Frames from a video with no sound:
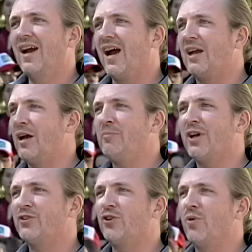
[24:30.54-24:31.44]
I, I'm
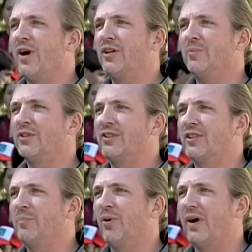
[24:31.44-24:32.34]
not sure why you're
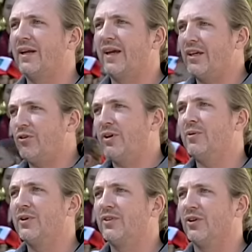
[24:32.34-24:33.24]
missing the point. I
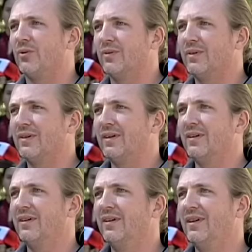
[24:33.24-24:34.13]
agree with you. No,
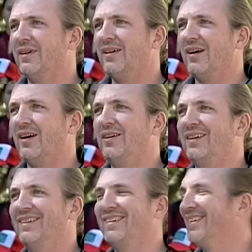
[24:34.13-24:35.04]
you don't agree. You just
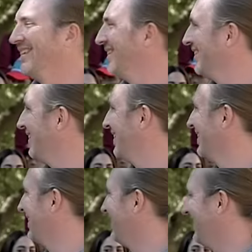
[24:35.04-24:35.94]
told me that if someone
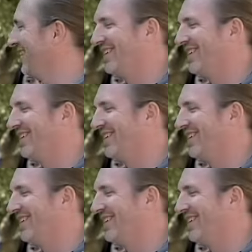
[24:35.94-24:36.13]
steals your